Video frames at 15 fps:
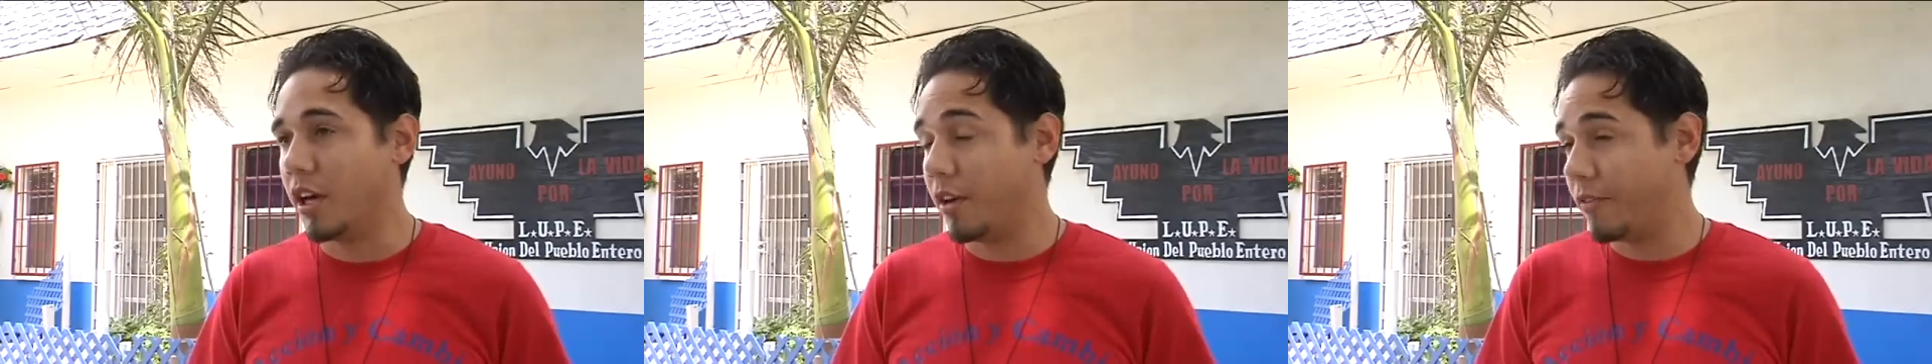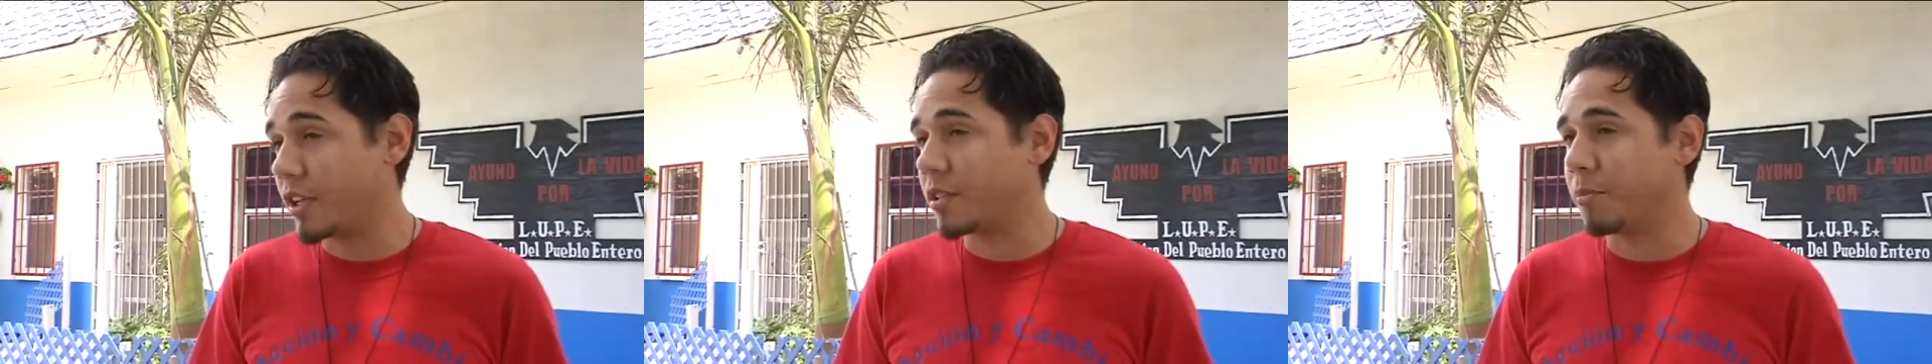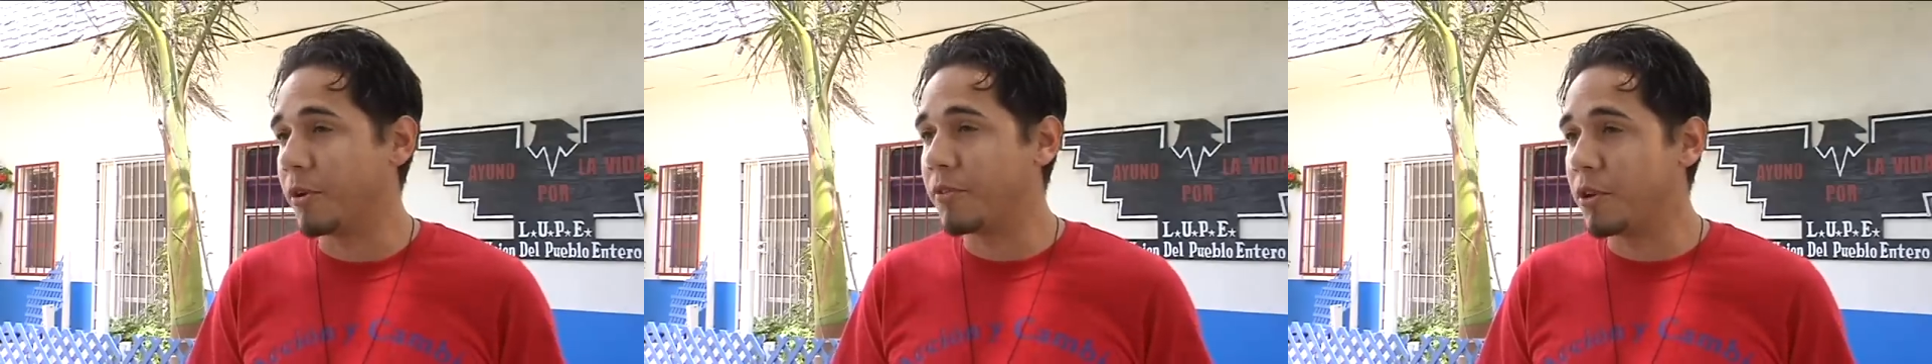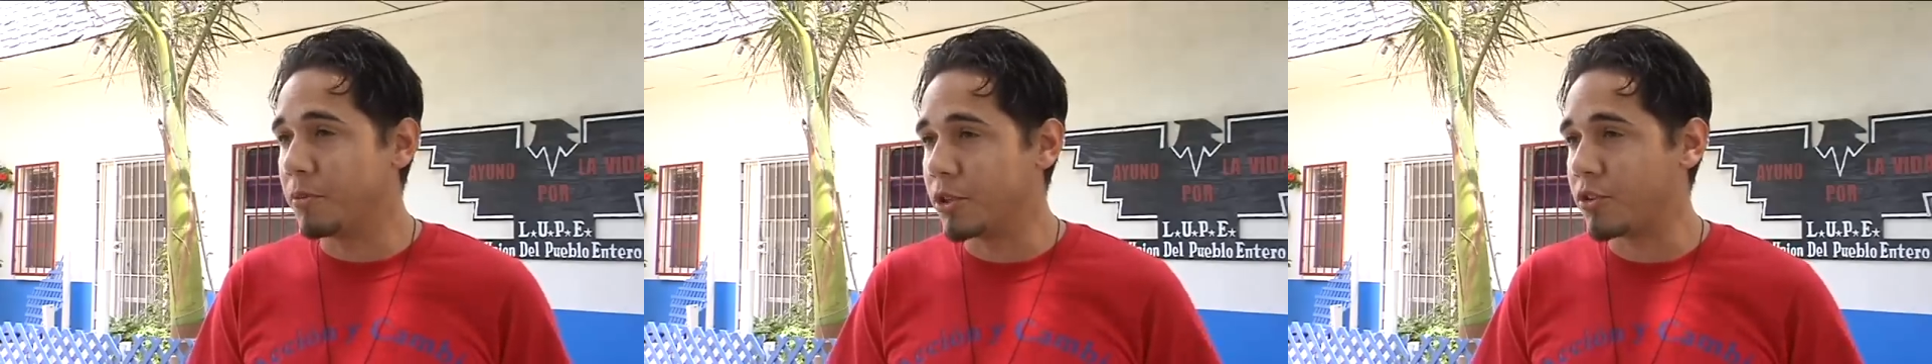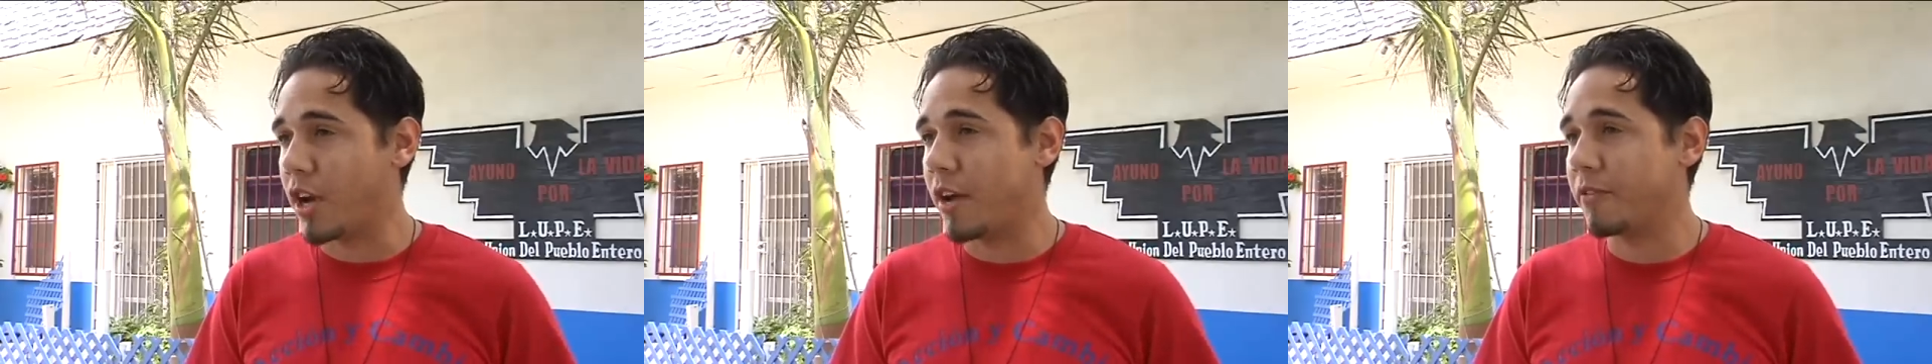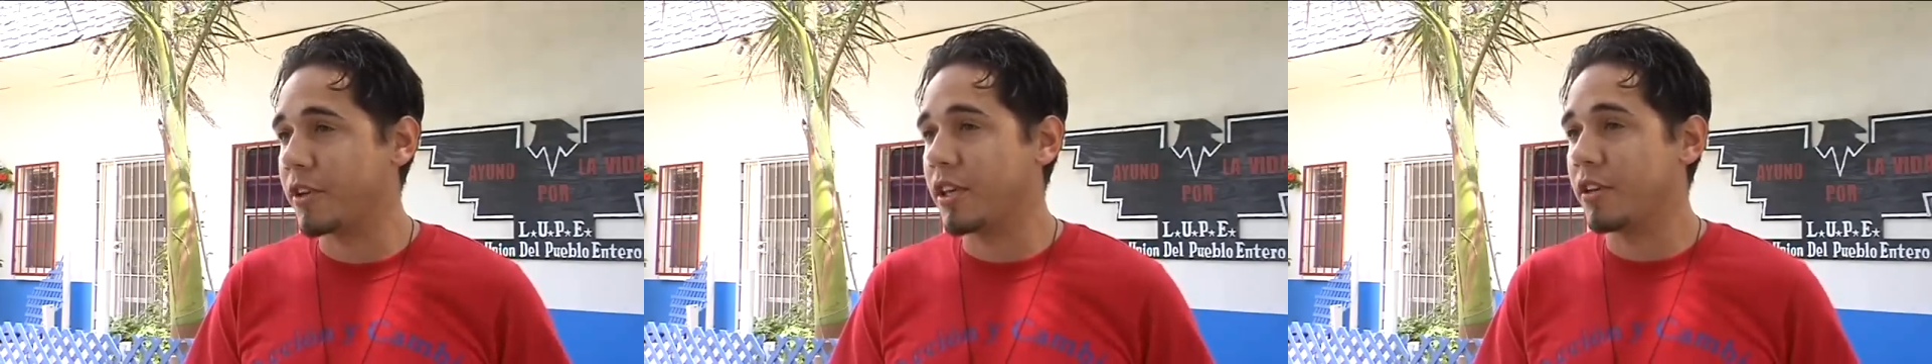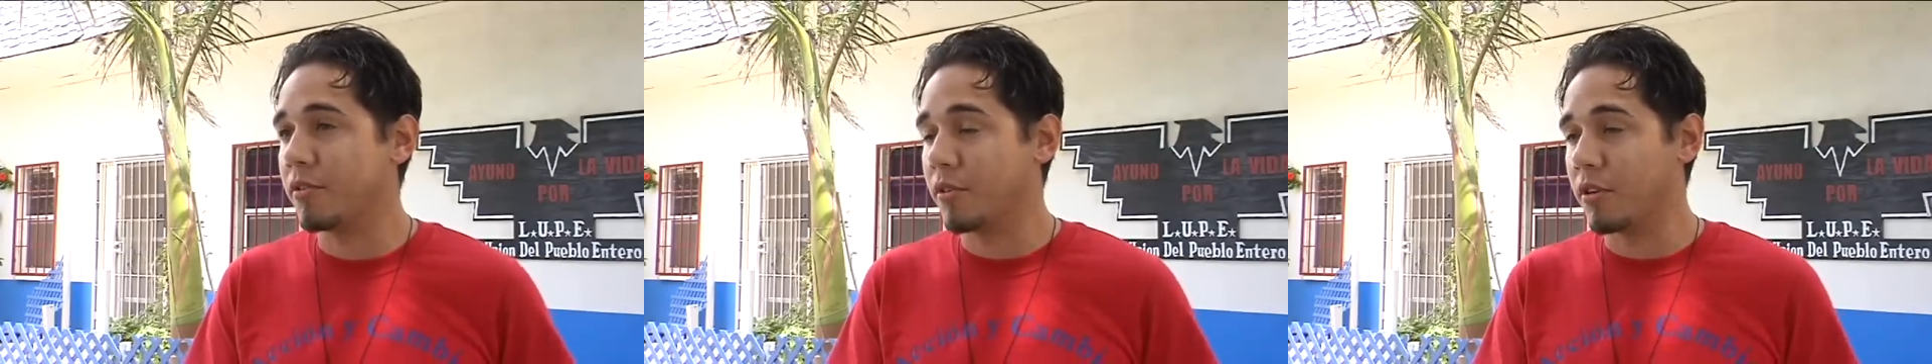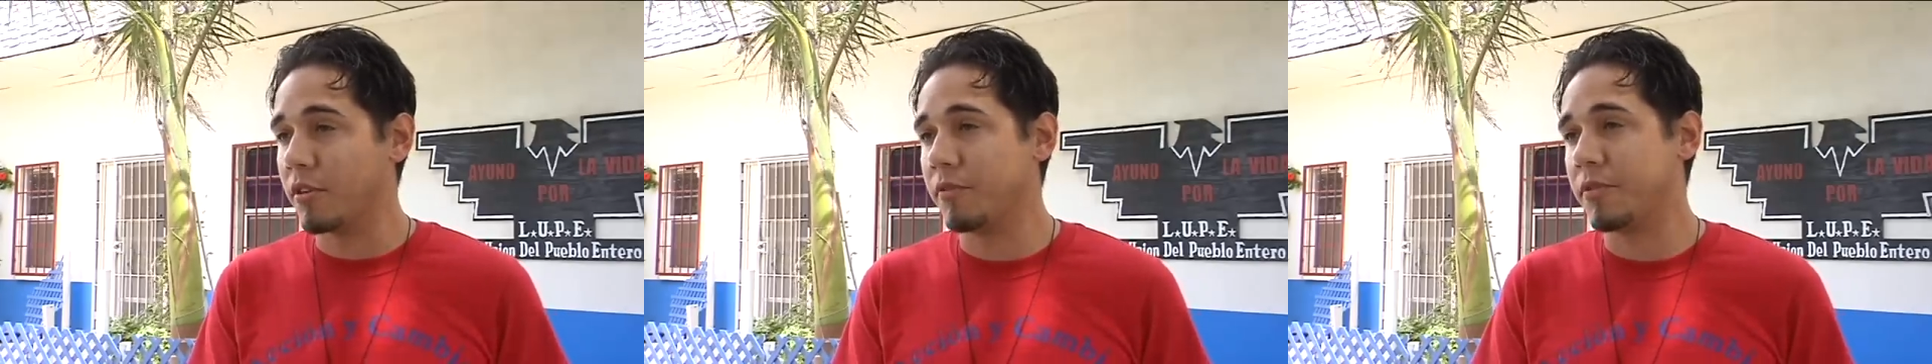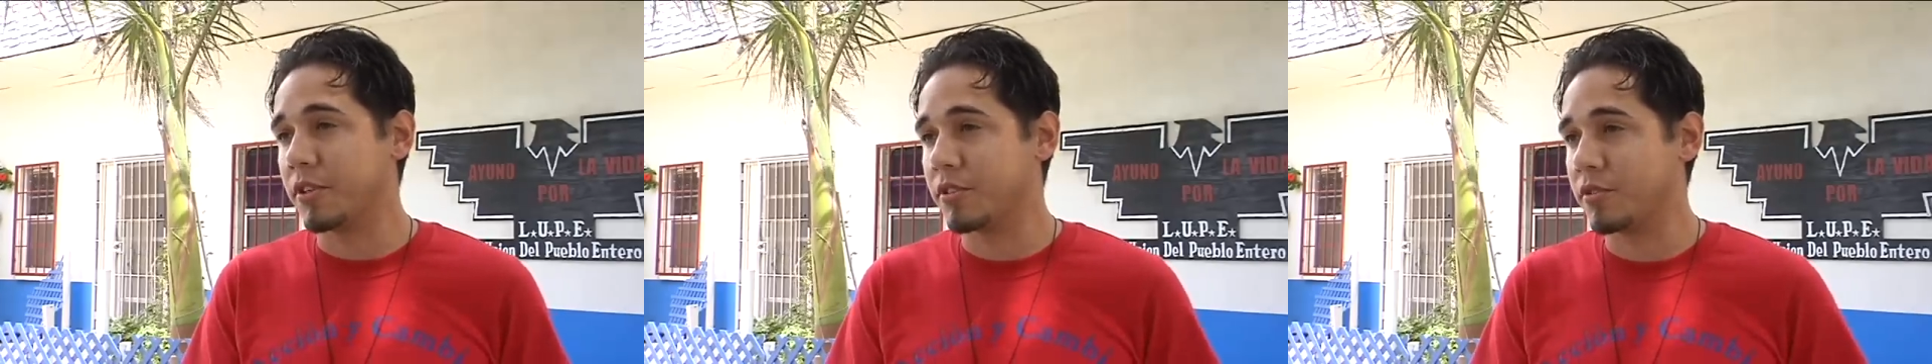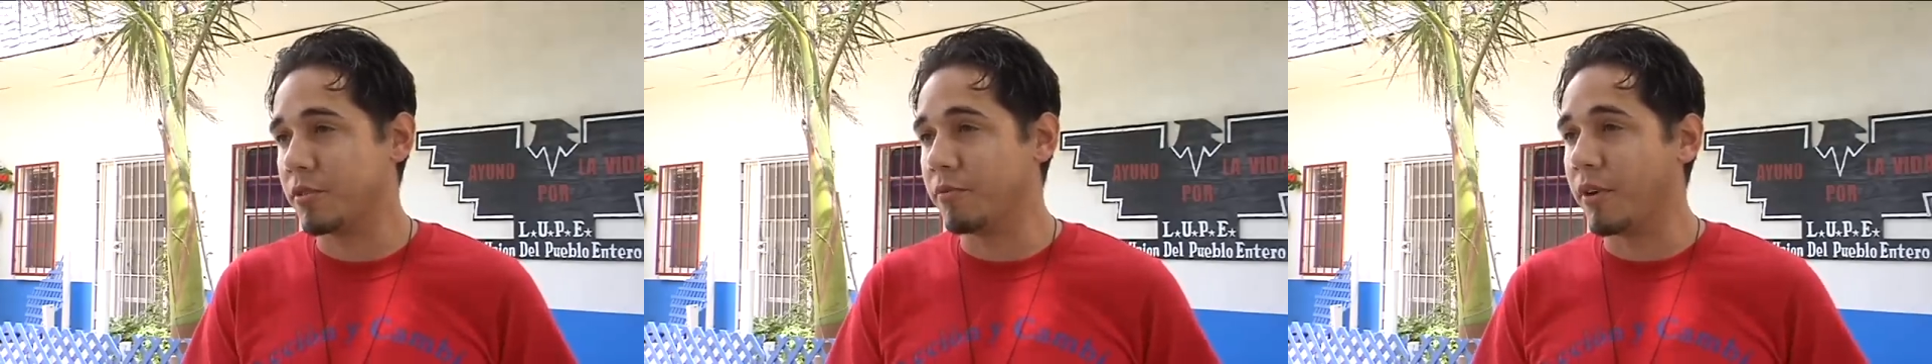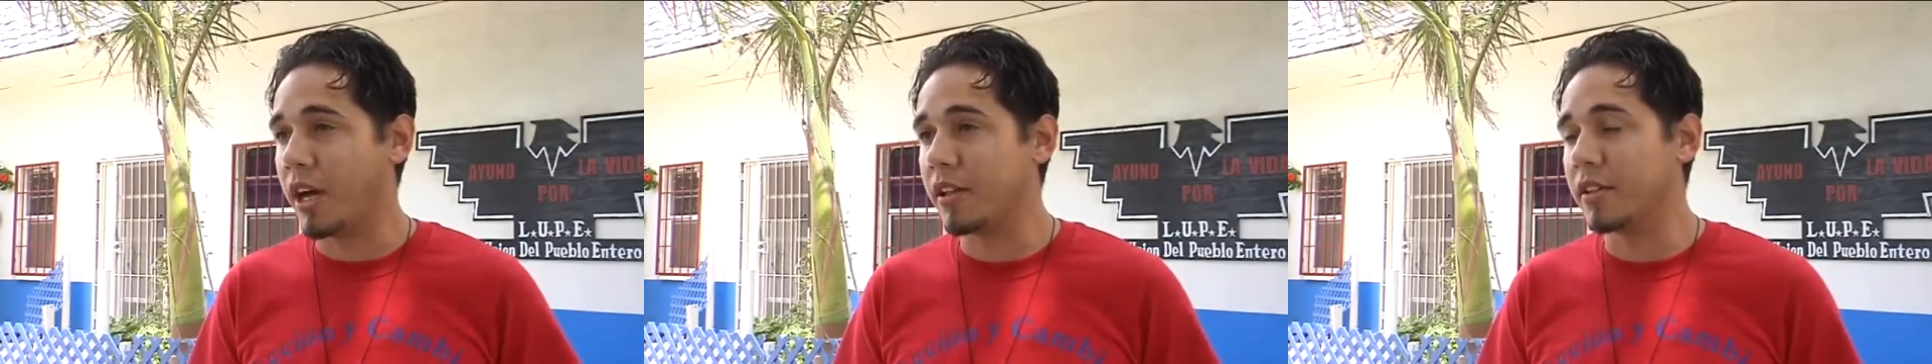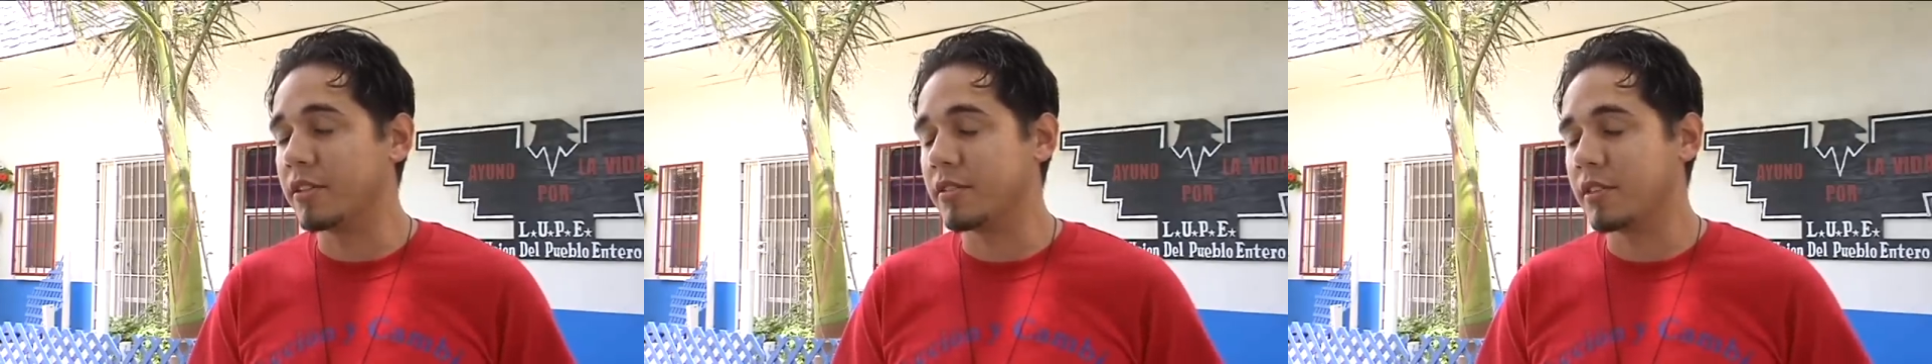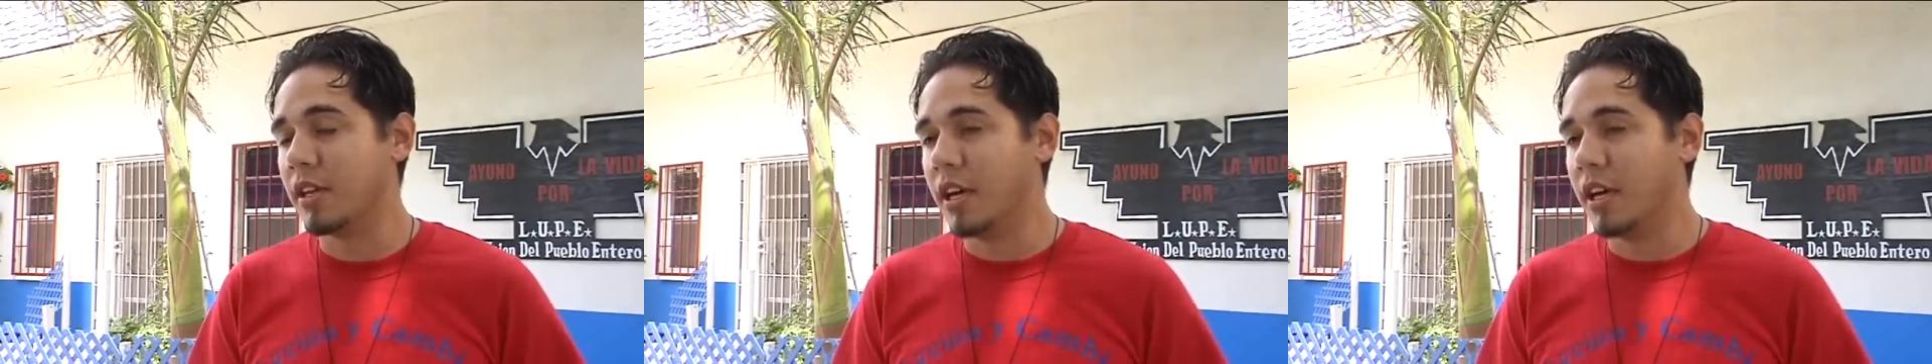a victim of human trafficking or of extreme violence.